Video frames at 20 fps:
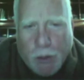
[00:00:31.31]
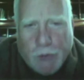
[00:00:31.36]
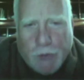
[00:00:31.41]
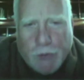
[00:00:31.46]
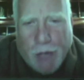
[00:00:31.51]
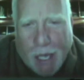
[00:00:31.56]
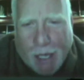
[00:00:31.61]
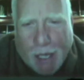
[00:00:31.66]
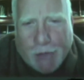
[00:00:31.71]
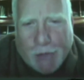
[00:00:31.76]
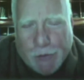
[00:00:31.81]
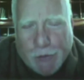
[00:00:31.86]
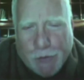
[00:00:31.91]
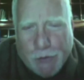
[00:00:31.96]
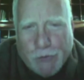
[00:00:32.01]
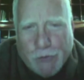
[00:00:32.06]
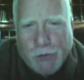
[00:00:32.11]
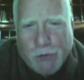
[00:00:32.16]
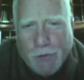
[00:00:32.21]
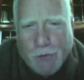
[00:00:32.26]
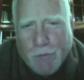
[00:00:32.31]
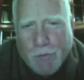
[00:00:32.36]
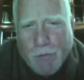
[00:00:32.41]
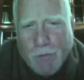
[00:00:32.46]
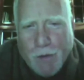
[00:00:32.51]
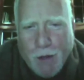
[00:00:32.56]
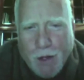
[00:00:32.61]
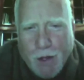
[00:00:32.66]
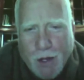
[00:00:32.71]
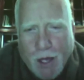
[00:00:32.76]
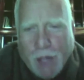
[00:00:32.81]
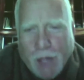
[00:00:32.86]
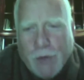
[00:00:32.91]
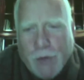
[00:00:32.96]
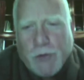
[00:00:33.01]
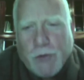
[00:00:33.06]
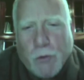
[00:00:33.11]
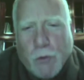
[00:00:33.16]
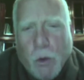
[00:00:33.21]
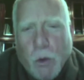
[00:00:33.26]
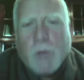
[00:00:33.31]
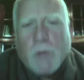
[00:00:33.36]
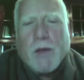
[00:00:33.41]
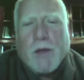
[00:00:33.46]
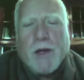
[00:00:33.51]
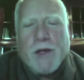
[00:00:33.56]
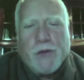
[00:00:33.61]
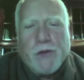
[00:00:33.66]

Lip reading: that. I used to walk by his